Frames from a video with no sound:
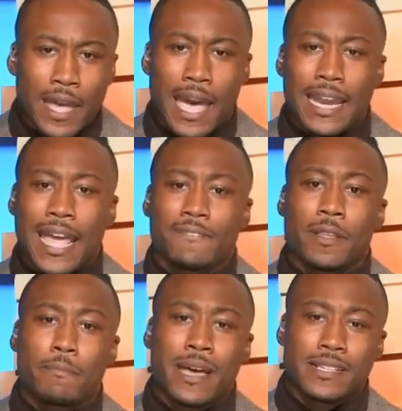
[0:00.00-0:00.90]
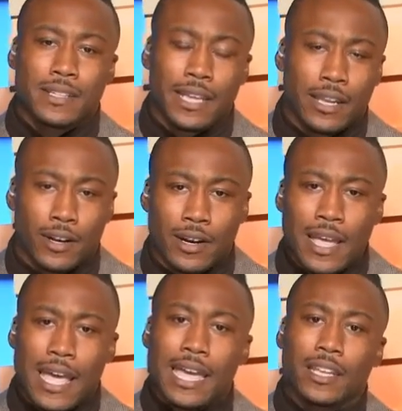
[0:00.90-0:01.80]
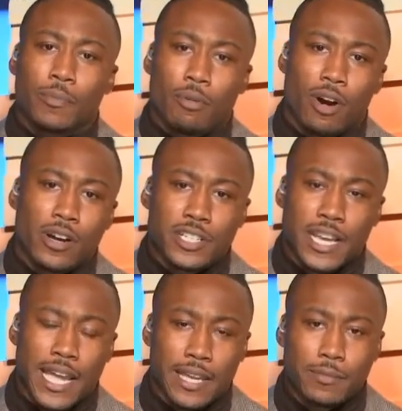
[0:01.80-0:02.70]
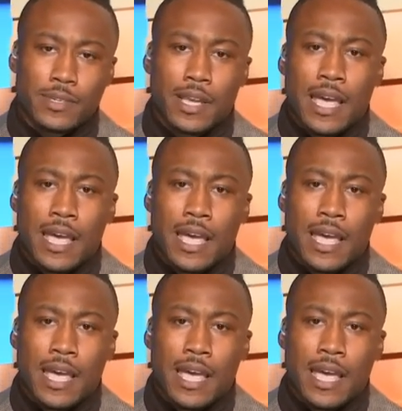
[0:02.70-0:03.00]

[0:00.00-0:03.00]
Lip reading: and they have the best leader in LeBron James.